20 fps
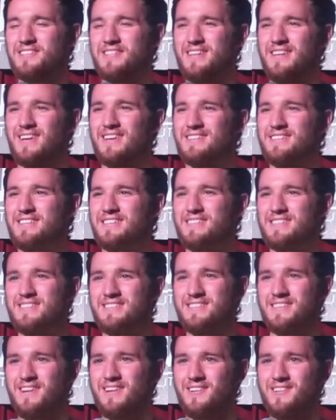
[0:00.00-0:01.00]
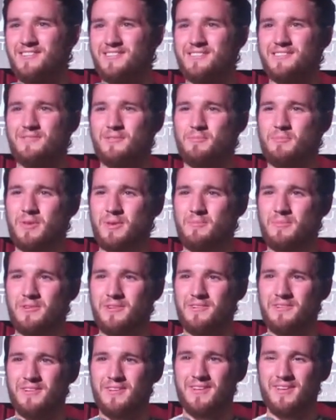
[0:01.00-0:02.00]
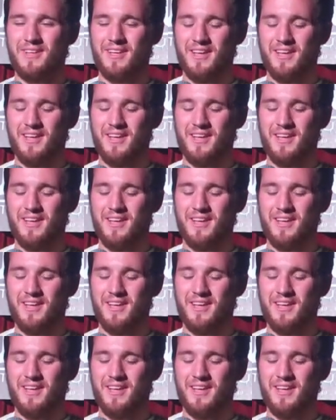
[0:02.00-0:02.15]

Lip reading: she does, she just snuggles with people.